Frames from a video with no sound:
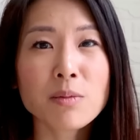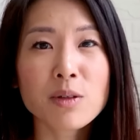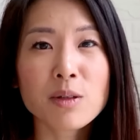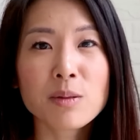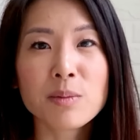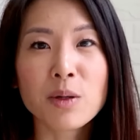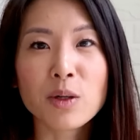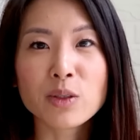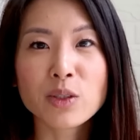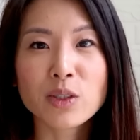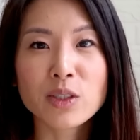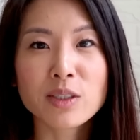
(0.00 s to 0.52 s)
more
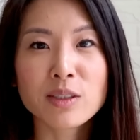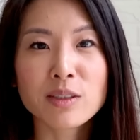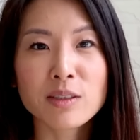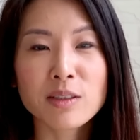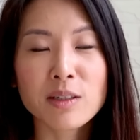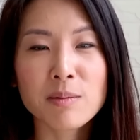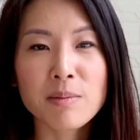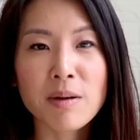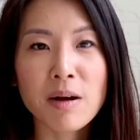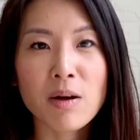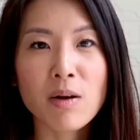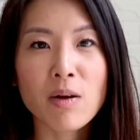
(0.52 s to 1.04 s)

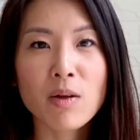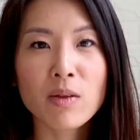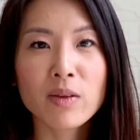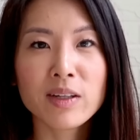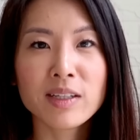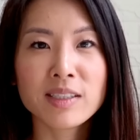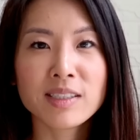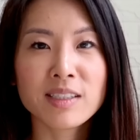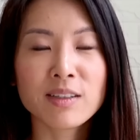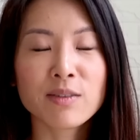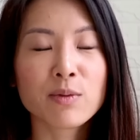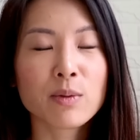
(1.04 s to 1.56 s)
emotional about all
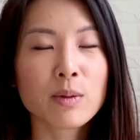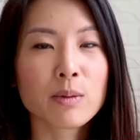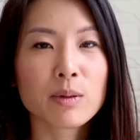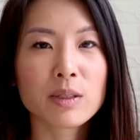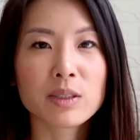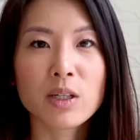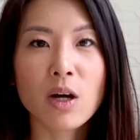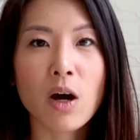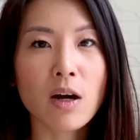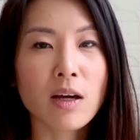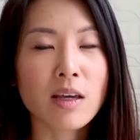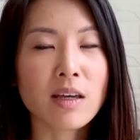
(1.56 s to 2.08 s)
this if we were
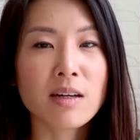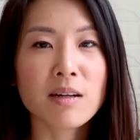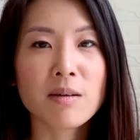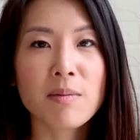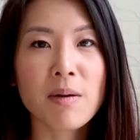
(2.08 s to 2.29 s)
talking